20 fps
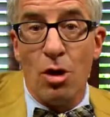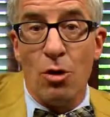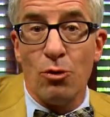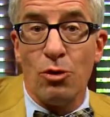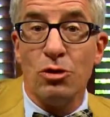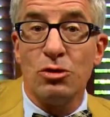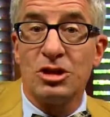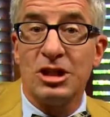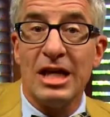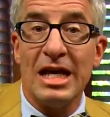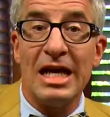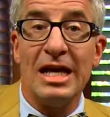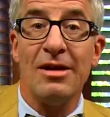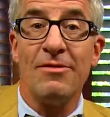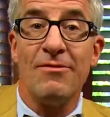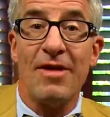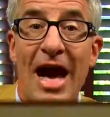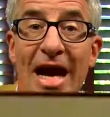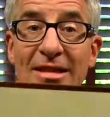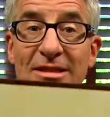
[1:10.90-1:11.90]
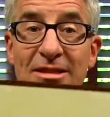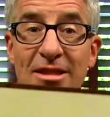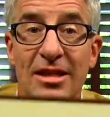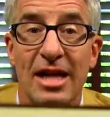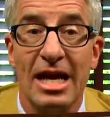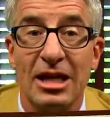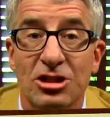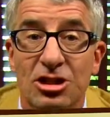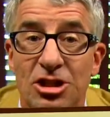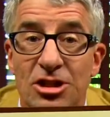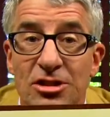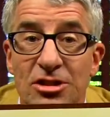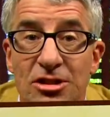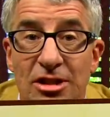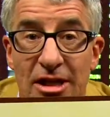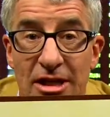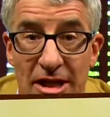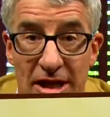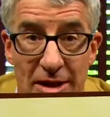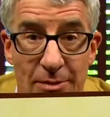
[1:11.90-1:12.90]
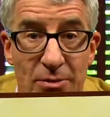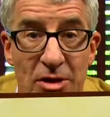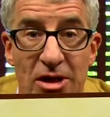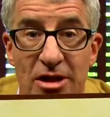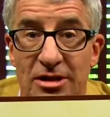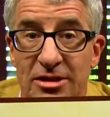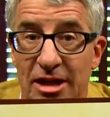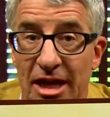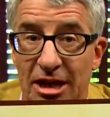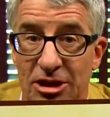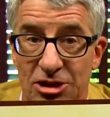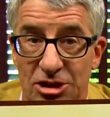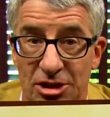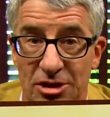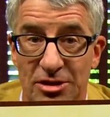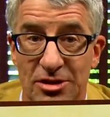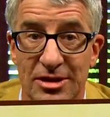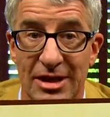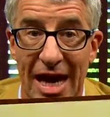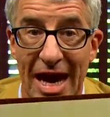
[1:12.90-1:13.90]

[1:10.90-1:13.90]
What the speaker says: routine vaccinations and immunizations,